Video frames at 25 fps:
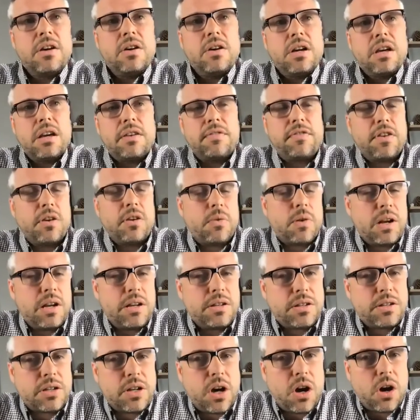If you were
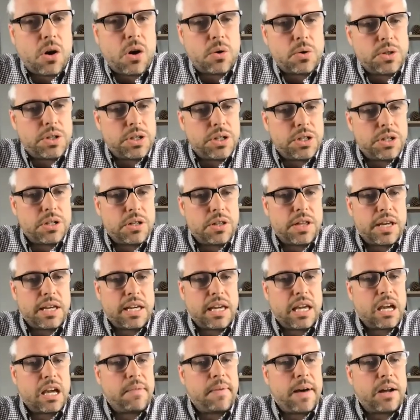his coach,
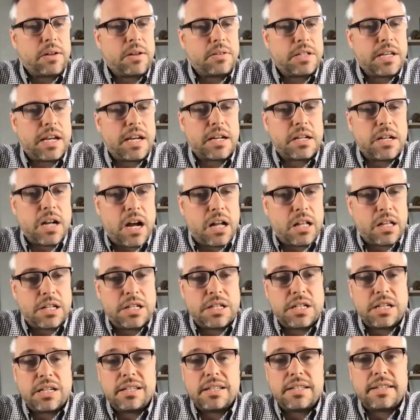thinking about
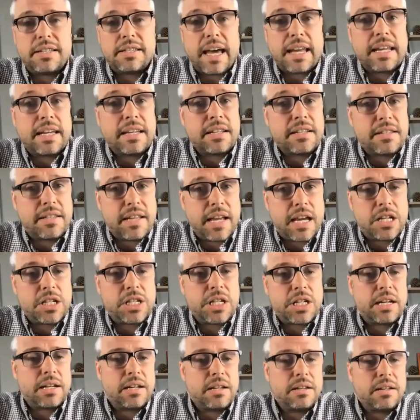technology, setting,
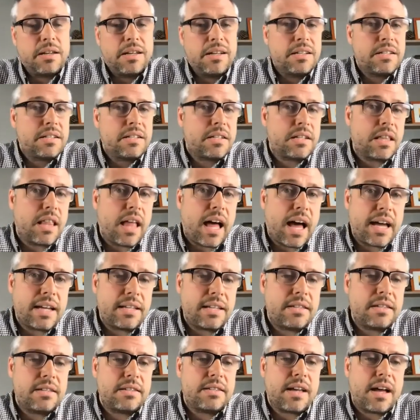staging, slide
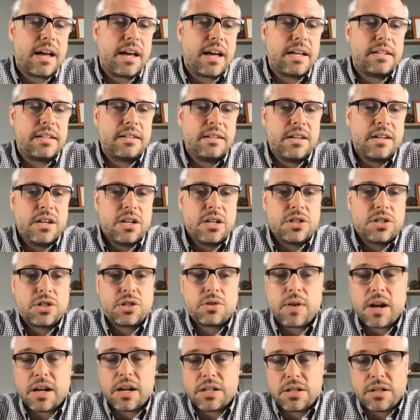design,
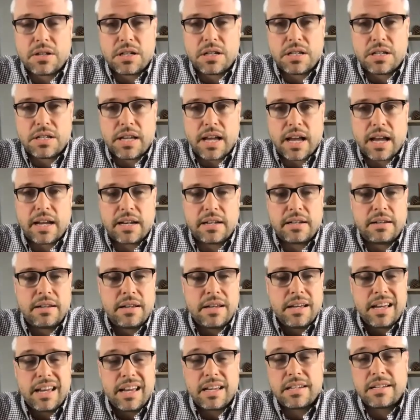structure design,
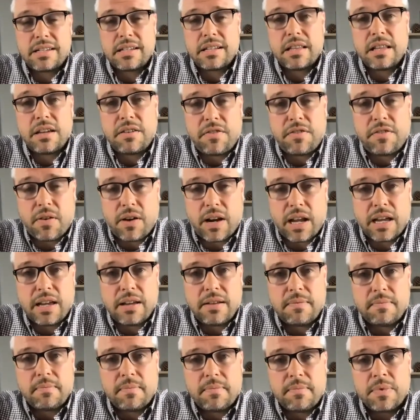and delivery,
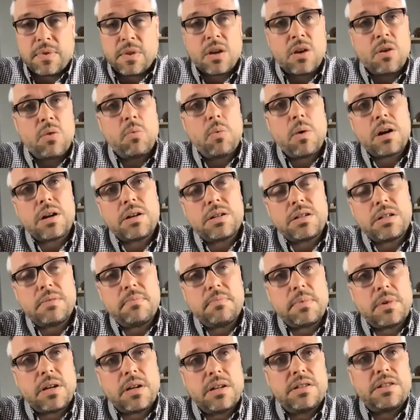what are
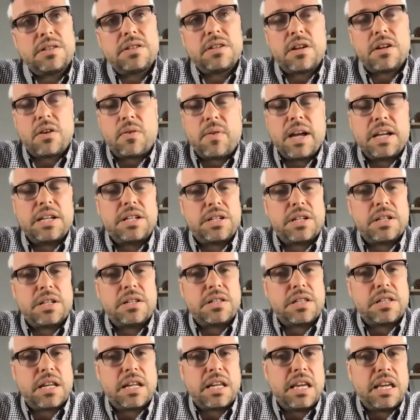some
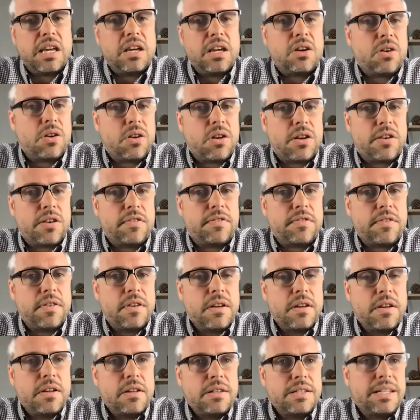considerations that he could have
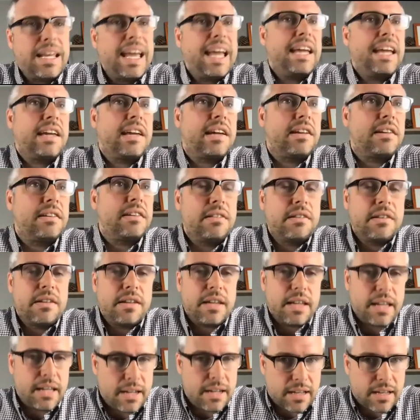taken
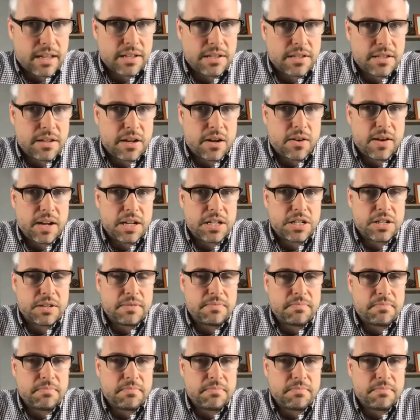into consideration?